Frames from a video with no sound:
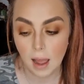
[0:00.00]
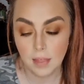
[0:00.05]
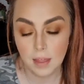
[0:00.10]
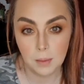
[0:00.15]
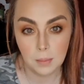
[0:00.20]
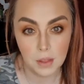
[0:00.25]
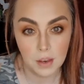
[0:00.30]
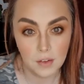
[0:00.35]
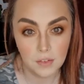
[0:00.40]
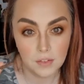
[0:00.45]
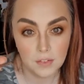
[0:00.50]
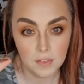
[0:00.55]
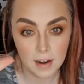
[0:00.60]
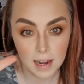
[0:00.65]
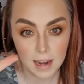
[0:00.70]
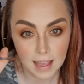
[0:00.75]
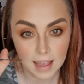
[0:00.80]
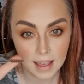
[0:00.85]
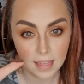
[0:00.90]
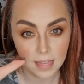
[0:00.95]
and then I'm going to
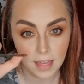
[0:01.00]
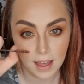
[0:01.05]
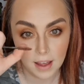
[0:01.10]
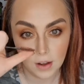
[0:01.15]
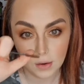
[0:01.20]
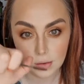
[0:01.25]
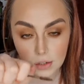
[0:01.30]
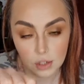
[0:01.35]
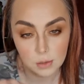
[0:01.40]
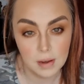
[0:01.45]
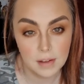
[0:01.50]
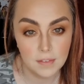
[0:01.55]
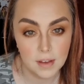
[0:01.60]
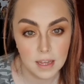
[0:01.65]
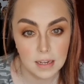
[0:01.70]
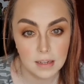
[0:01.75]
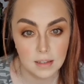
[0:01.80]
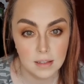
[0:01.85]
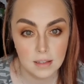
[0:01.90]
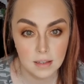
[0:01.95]
flick that onto
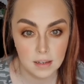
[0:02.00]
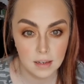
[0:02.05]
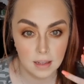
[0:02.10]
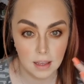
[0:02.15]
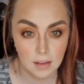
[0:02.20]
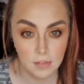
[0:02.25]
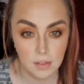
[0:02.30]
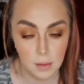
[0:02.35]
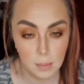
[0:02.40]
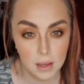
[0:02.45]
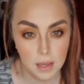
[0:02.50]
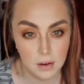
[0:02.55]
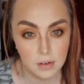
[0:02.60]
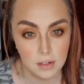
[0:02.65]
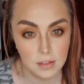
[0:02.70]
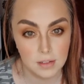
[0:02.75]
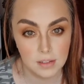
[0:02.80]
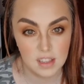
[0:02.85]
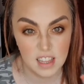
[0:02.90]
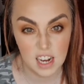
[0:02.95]
my face to give the
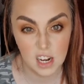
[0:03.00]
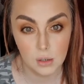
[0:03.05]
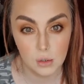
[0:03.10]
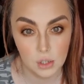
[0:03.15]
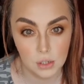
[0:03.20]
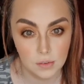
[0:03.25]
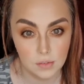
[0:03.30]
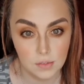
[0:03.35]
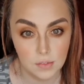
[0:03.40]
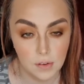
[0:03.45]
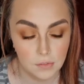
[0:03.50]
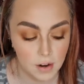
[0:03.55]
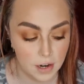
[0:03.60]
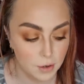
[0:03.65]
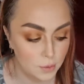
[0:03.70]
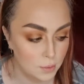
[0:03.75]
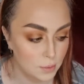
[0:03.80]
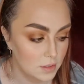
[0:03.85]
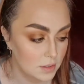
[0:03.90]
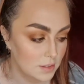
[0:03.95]
appearance, the illusion of
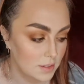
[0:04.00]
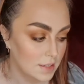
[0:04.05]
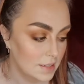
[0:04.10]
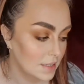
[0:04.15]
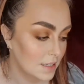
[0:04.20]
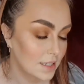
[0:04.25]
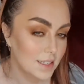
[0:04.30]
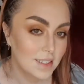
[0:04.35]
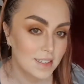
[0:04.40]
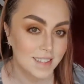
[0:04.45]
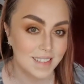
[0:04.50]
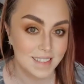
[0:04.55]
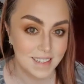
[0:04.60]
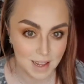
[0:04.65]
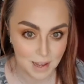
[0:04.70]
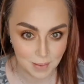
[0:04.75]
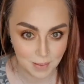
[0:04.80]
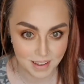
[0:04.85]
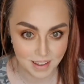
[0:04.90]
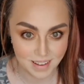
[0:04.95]
freckles.
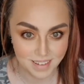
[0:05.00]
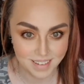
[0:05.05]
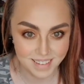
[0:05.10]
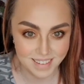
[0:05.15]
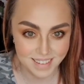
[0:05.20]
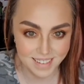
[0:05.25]
So here we go.